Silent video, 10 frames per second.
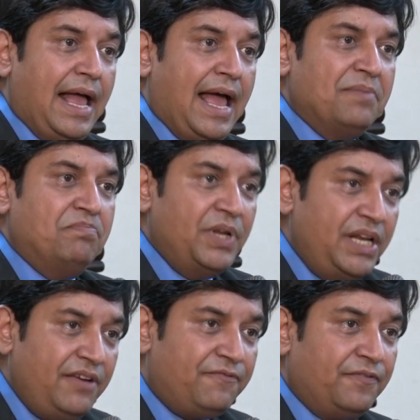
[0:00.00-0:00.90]
and
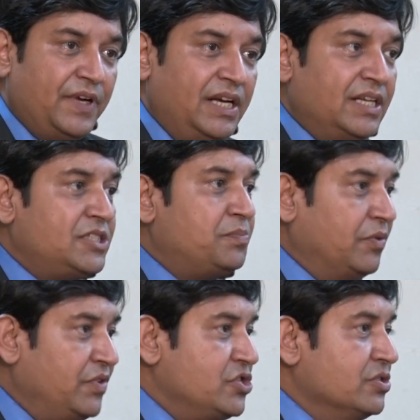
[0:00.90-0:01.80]
belief in its
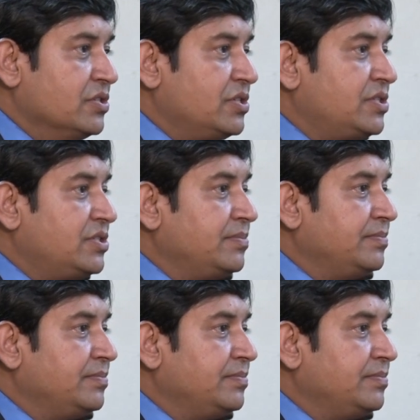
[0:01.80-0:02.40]
provisions.